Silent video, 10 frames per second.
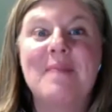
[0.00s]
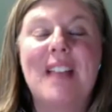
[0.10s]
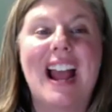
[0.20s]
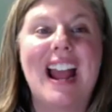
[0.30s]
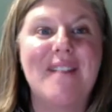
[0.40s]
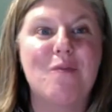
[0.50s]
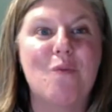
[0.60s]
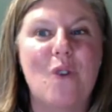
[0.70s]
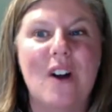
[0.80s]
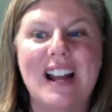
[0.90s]
I have
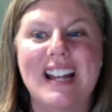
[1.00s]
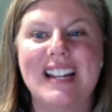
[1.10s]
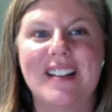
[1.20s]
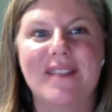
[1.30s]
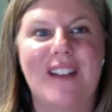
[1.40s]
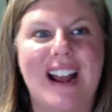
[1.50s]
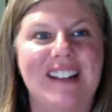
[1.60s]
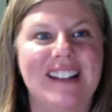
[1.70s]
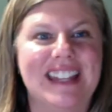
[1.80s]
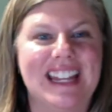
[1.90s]
one
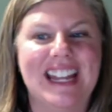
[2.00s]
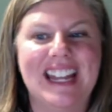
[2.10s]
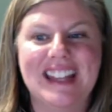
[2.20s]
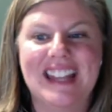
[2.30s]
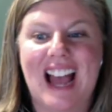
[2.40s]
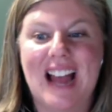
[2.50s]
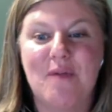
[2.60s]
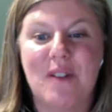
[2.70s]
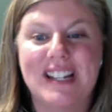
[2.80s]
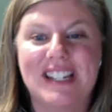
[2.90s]
final thing that I
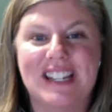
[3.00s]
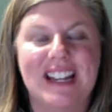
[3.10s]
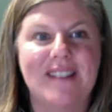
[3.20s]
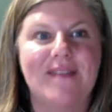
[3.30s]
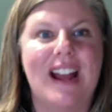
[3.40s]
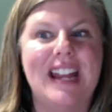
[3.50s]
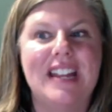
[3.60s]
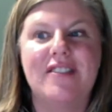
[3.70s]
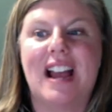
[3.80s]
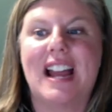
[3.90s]
want to invite
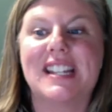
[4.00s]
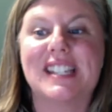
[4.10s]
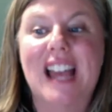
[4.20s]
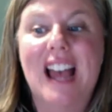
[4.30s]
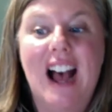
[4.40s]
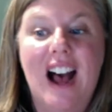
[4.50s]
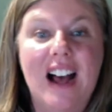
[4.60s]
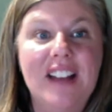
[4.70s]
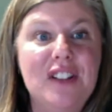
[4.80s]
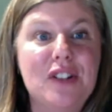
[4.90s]
you guys
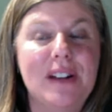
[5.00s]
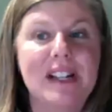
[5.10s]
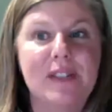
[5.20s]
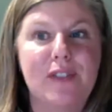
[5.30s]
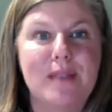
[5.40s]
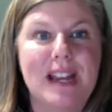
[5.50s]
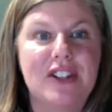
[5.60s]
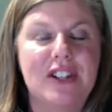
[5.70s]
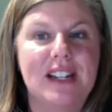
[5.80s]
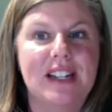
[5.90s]
on the
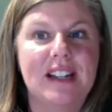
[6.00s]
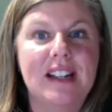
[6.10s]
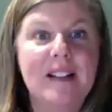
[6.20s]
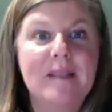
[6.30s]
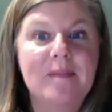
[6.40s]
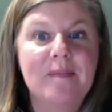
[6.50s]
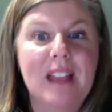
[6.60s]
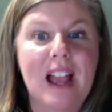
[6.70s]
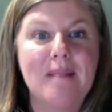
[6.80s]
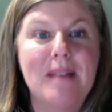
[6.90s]
Transformation
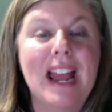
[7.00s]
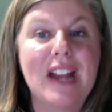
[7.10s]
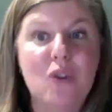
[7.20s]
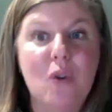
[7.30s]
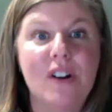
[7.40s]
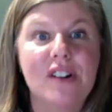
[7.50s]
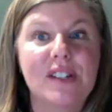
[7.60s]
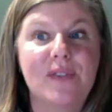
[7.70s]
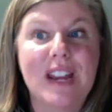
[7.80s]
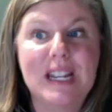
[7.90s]

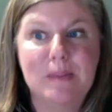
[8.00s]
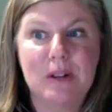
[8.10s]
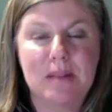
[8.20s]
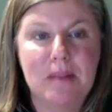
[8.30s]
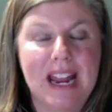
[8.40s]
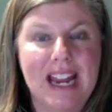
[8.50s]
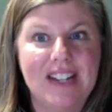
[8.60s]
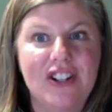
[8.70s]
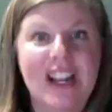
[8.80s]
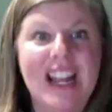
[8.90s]
Headquarters Facebook
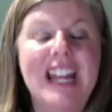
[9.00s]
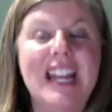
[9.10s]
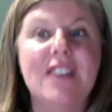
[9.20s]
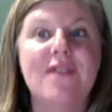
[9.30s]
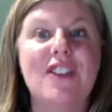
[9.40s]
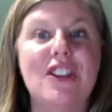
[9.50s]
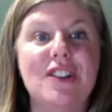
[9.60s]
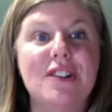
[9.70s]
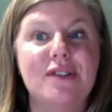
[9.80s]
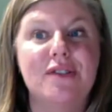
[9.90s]
page. If
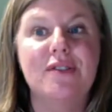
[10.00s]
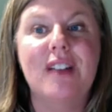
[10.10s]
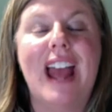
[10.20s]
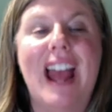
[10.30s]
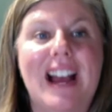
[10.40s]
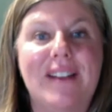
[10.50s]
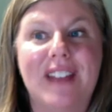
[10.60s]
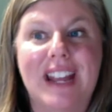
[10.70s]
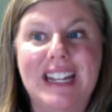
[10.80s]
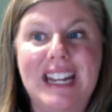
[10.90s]
you have
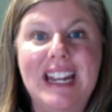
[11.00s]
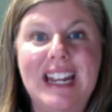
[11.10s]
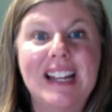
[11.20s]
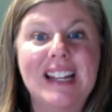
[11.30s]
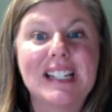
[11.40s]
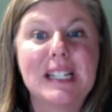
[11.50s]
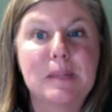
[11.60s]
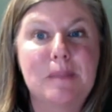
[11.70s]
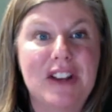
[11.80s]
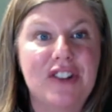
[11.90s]
any
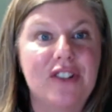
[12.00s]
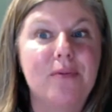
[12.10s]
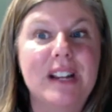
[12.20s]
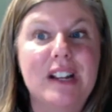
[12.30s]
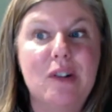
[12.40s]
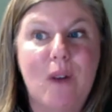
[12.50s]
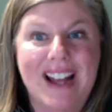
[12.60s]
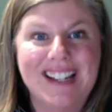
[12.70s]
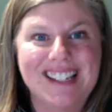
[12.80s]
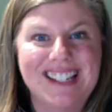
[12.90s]
special
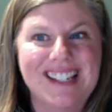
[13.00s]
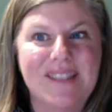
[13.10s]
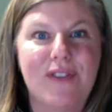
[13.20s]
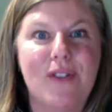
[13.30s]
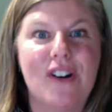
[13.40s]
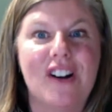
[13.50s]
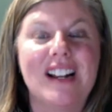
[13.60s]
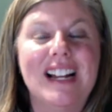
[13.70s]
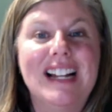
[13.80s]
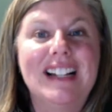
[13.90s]
requests
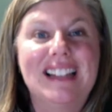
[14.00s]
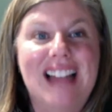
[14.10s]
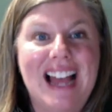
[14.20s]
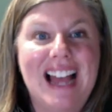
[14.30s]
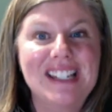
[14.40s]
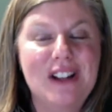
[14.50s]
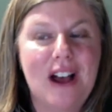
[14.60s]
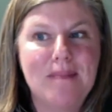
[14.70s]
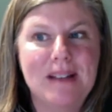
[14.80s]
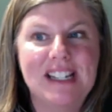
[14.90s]
for class
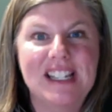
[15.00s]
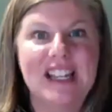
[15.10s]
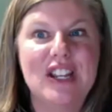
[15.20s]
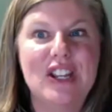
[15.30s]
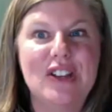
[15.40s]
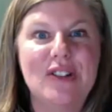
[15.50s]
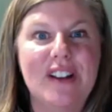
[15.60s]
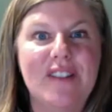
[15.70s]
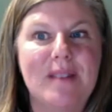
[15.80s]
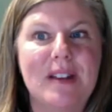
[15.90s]
topics that you
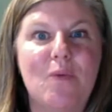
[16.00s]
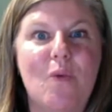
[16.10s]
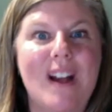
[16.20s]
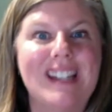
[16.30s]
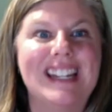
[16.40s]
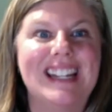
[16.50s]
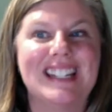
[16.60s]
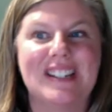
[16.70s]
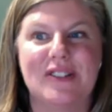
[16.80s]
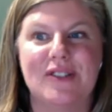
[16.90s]
have been wanting
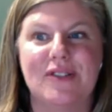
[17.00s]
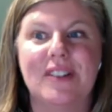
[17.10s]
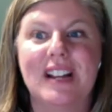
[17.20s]
to